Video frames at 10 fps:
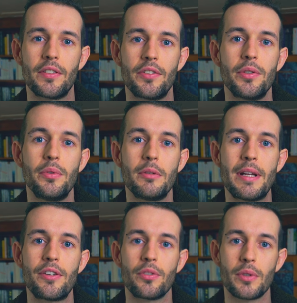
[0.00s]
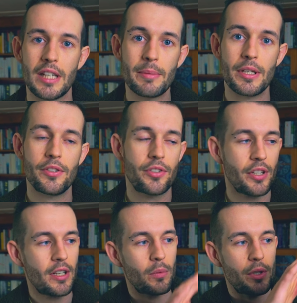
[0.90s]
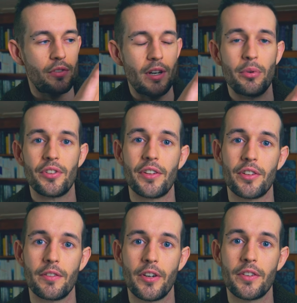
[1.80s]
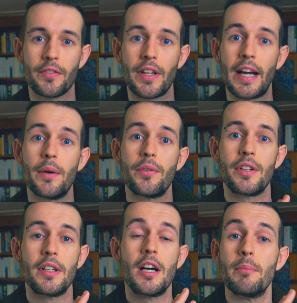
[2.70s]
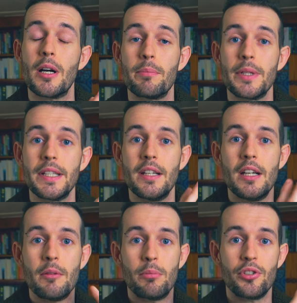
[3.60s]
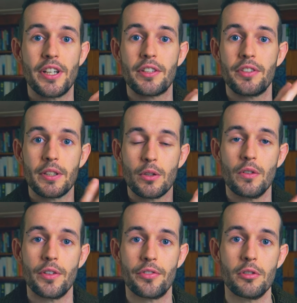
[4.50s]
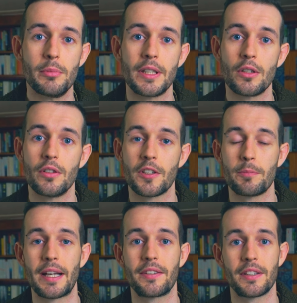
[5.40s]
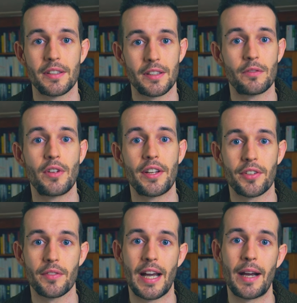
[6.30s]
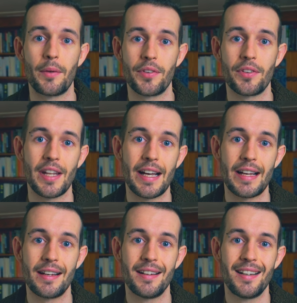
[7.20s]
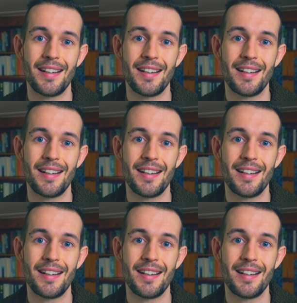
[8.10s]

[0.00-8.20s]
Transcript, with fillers: is a two-dimensional image which represents the front of the house, and I might be projecting or assuming or expecting that the rest of the house is there.